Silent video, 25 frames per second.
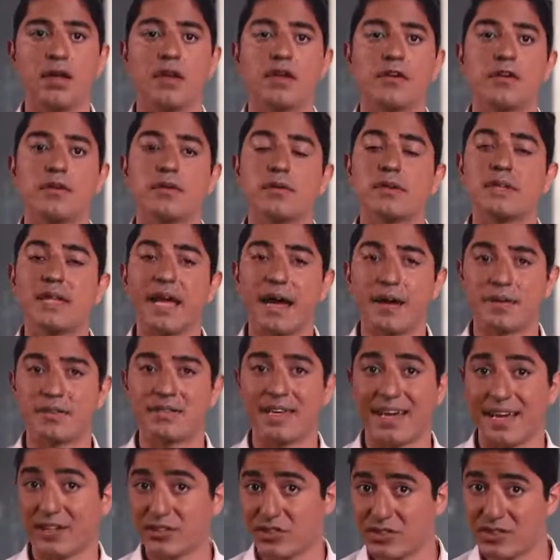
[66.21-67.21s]
you're allowed
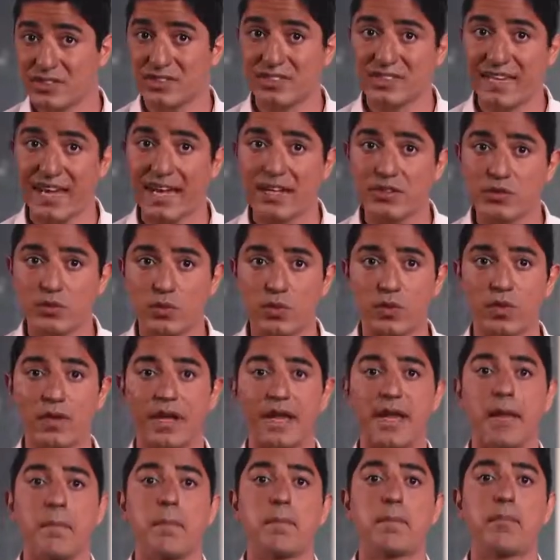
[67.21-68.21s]
to actually schedule
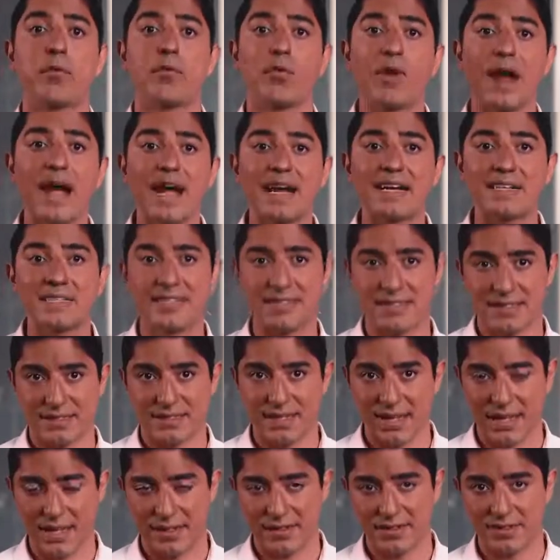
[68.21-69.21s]
a practice
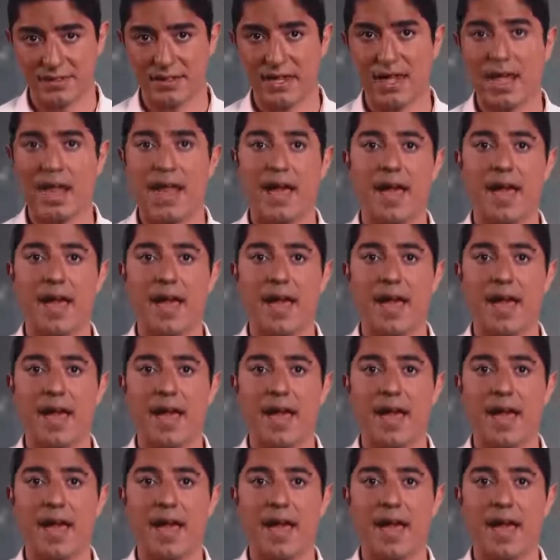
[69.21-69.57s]
test